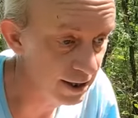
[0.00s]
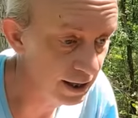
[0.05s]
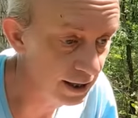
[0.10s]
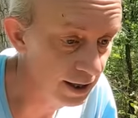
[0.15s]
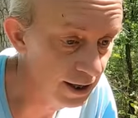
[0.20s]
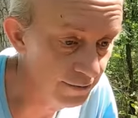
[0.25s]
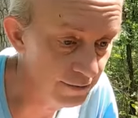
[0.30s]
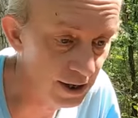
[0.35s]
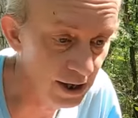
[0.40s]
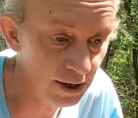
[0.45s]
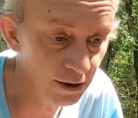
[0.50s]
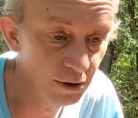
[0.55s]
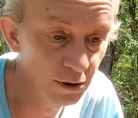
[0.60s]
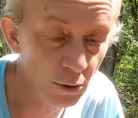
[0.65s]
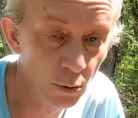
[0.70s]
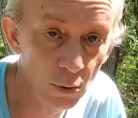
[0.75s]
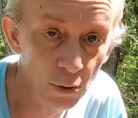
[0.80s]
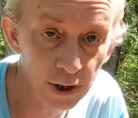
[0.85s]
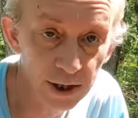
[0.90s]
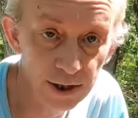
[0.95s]
They give the
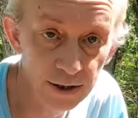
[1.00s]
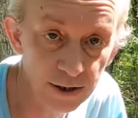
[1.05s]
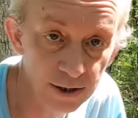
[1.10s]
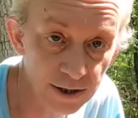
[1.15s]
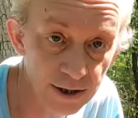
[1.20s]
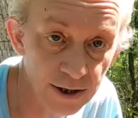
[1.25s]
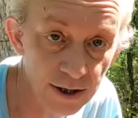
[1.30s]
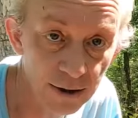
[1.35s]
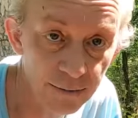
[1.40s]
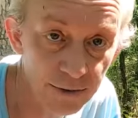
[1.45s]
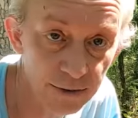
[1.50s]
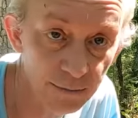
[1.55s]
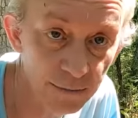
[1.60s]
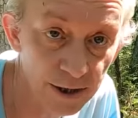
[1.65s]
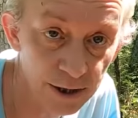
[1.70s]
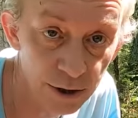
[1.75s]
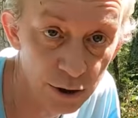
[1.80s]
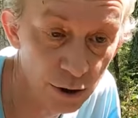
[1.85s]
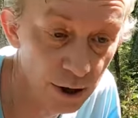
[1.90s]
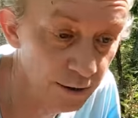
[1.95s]
authority to some
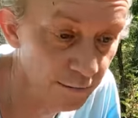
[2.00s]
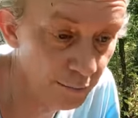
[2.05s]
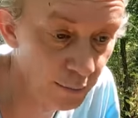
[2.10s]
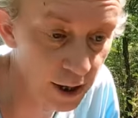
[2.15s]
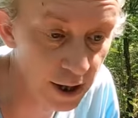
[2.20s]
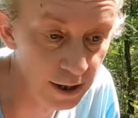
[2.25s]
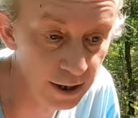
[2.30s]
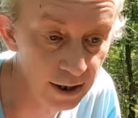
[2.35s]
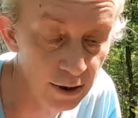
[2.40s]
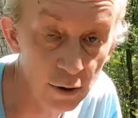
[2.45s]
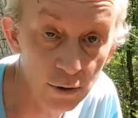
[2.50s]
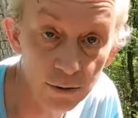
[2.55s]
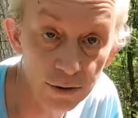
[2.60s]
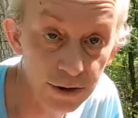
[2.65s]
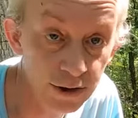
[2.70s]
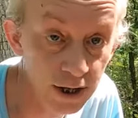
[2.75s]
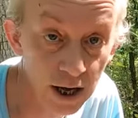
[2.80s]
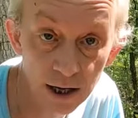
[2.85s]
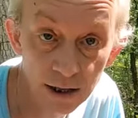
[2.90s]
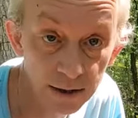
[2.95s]
administrative body who
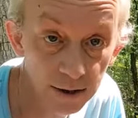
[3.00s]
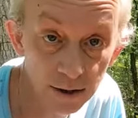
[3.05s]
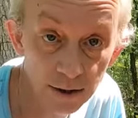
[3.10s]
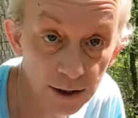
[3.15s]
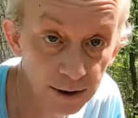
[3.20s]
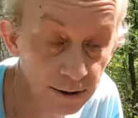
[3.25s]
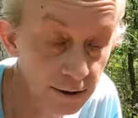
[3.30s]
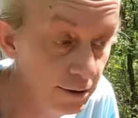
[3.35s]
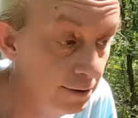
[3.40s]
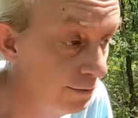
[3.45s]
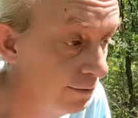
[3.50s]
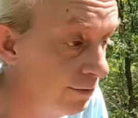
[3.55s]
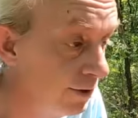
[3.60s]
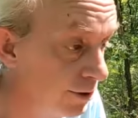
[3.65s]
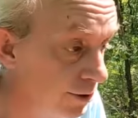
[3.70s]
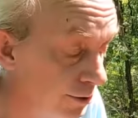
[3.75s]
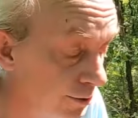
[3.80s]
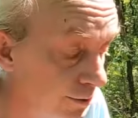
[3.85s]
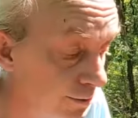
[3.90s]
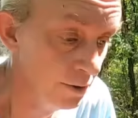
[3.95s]
is not an elected
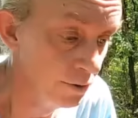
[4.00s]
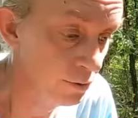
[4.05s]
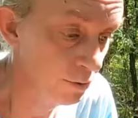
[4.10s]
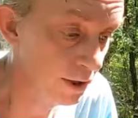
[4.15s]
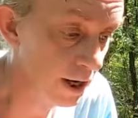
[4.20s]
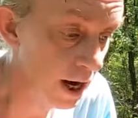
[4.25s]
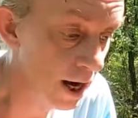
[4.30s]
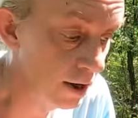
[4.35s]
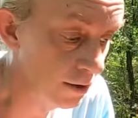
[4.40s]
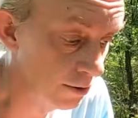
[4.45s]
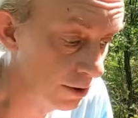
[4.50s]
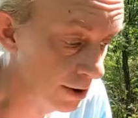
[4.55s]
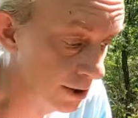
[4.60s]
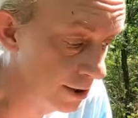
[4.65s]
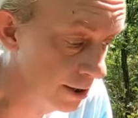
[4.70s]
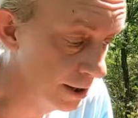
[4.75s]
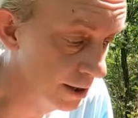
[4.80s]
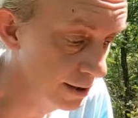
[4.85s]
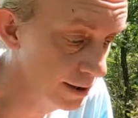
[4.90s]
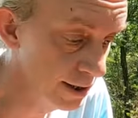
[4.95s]
official. So
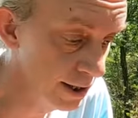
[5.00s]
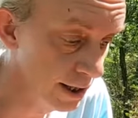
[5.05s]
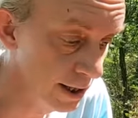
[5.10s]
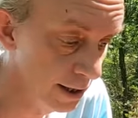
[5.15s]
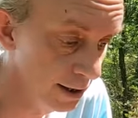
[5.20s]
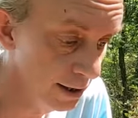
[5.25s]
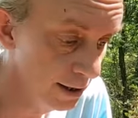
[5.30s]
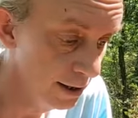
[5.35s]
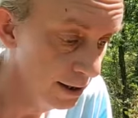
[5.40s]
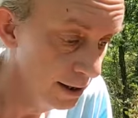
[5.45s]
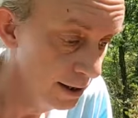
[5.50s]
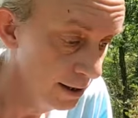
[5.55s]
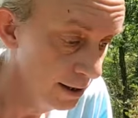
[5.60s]
Congress said